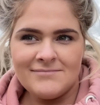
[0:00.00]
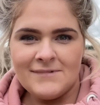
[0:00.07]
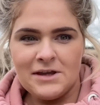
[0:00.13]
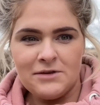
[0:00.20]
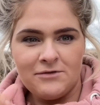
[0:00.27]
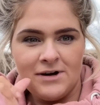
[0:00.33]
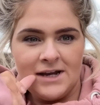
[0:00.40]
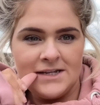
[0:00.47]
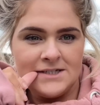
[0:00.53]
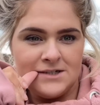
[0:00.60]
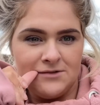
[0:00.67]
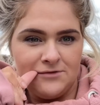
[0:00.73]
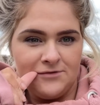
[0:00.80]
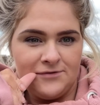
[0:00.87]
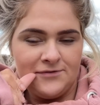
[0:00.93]
the rest
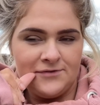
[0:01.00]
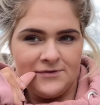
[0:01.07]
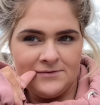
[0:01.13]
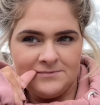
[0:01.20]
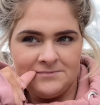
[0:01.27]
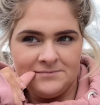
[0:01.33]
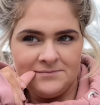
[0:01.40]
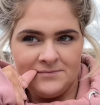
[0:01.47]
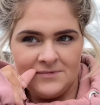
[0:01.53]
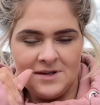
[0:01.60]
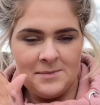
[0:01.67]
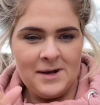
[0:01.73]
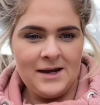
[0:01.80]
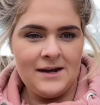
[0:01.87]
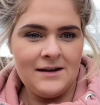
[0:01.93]
of the
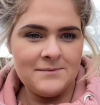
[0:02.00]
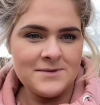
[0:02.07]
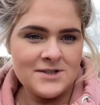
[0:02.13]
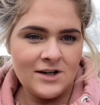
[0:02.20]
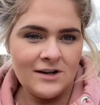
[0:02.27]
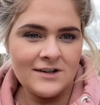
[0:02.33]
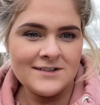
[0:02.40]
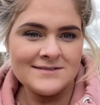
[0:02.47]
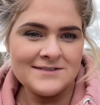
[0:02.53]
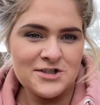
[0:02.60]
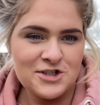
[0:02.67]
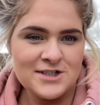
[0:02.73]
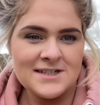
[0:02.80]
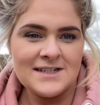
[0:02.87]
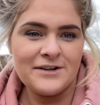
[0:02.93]
mayhem starting.
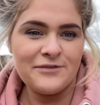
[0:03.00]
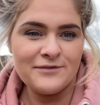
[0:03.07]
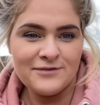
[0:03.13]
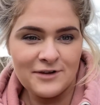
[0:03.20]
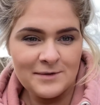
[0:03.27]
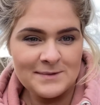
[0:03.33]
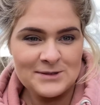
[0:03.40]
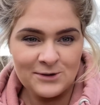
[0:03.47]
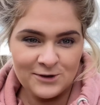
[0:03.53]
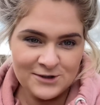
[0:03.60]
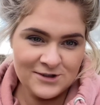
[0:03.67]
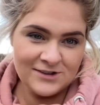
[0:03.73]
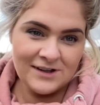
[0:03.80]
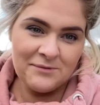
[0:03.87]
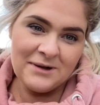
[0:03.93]
It's just a different form of
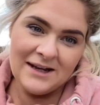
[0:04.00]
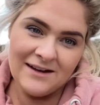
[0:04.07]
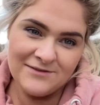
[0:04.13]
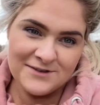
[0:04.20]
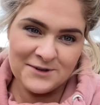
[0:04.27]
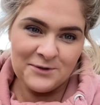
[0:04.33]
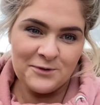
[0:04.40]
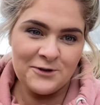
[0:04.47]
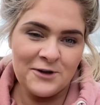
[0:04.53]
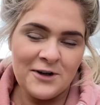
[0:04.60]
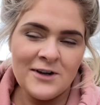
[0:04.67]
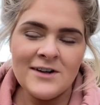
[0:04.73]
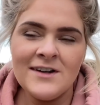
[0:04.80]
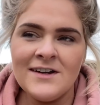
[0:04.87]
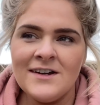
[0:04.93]
torture that we have to go
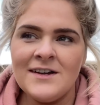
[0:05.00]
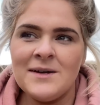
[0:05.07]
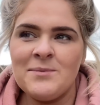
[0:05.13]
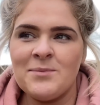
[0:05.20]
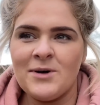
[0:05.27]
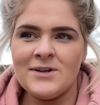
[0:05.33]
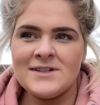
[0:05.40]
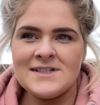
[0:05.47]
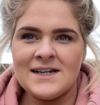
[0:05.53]
through. But